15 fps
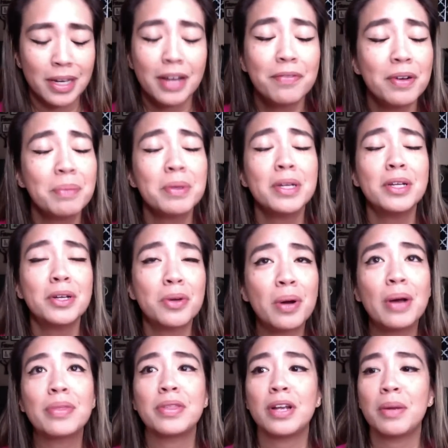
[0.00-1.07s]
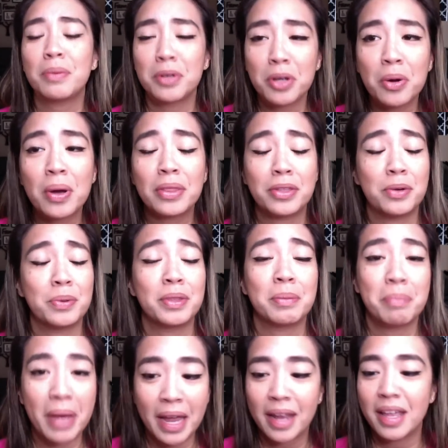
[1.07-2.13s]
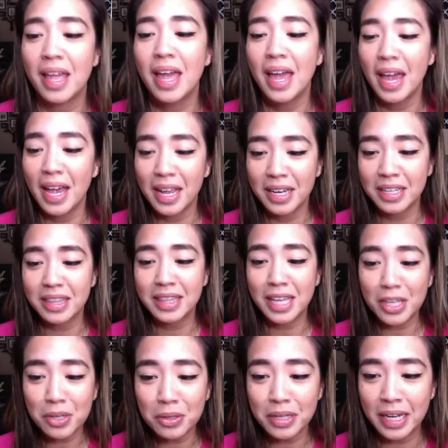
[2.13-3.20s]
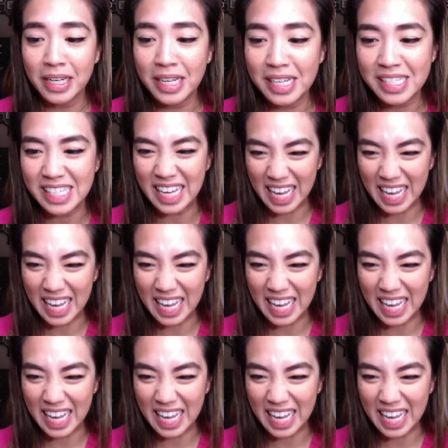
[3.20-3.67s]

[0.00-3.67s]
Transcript: If I'm going to go out there, I'm going to go out there with a bang. And thank you, ladies.